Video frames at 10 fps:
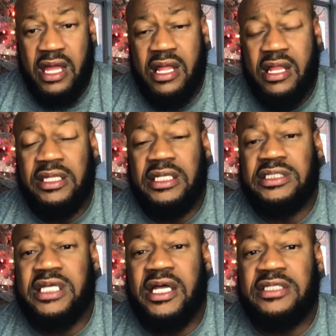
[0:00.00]
these
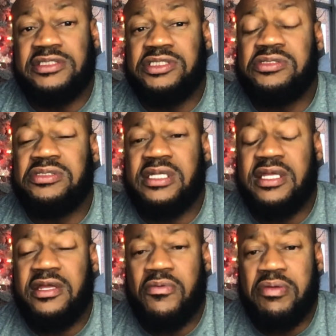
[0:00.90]
guns are used to
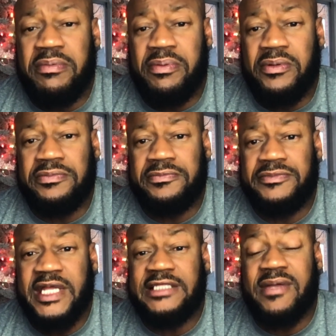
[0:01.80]
kill people.
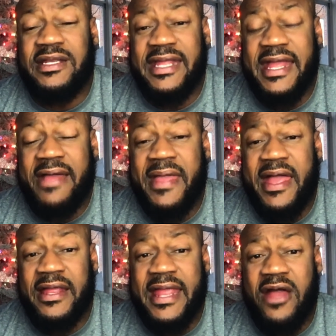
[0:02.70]
That's why
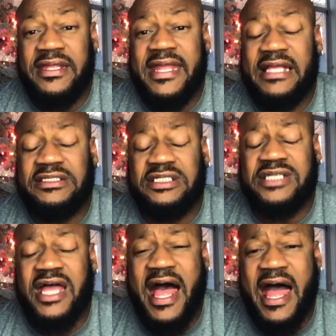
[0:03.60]
DeKalb County had such a
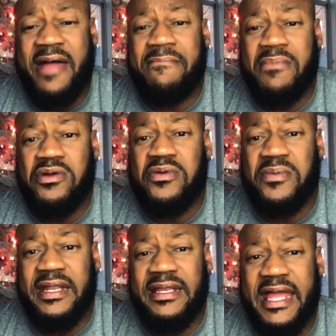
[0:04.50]
high murder
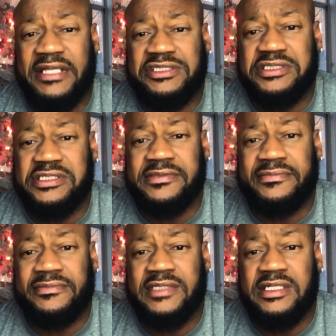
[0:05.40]
rate last year.
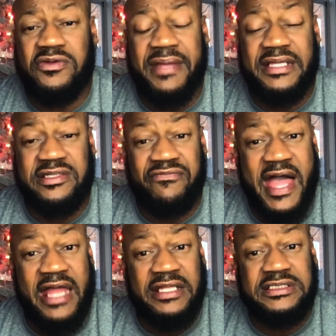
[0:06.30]
And domestic
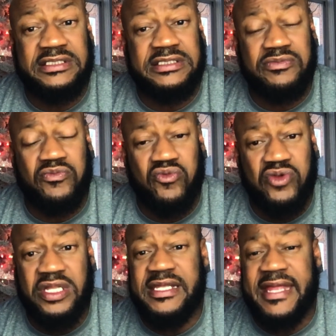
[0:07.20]
violence has
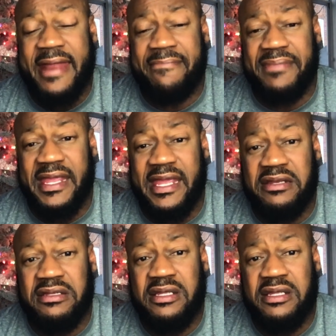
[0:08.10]
really gotten bad